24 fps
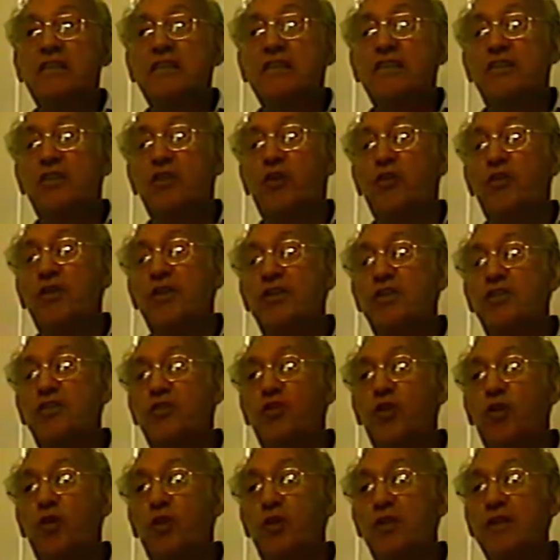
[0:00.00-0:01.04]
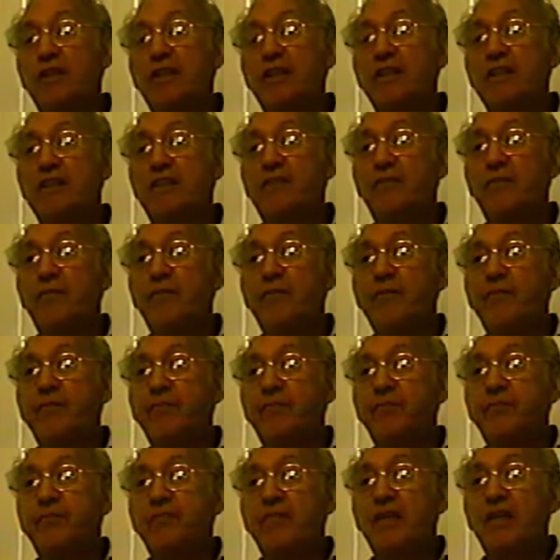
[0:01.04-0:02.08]
So he stole that,
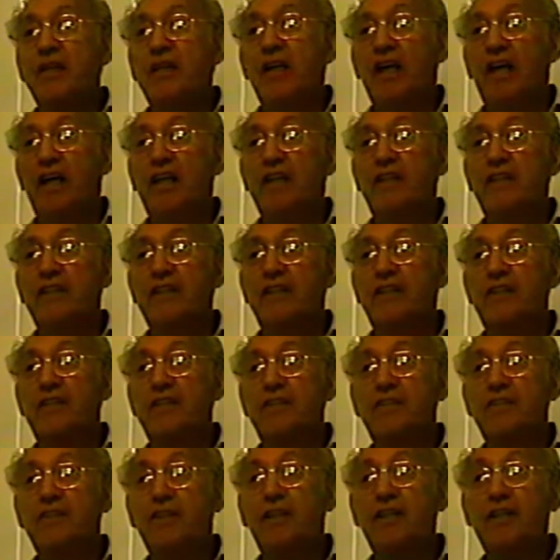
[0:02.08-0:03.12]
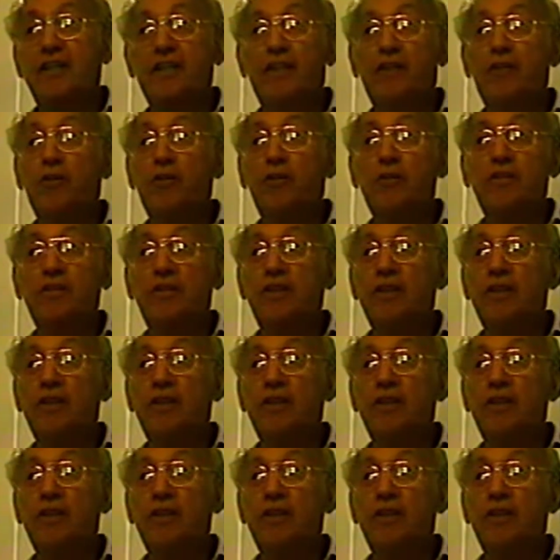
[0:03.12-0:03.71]
and they get away.